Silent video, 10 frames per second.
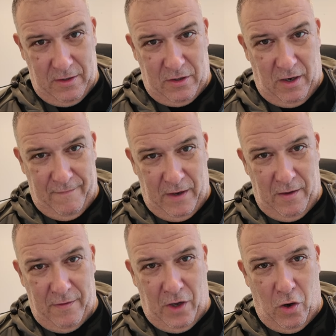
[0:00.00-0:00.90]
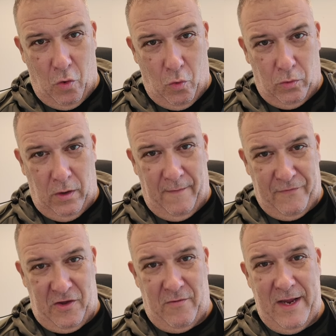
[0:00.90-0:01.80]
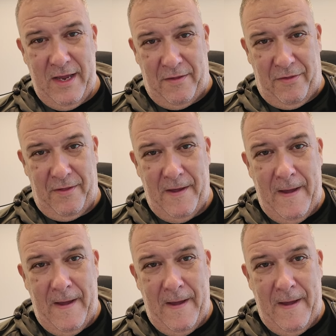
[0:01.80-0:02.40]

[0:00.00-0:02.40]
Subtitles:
cover the whole of Surrey Heath.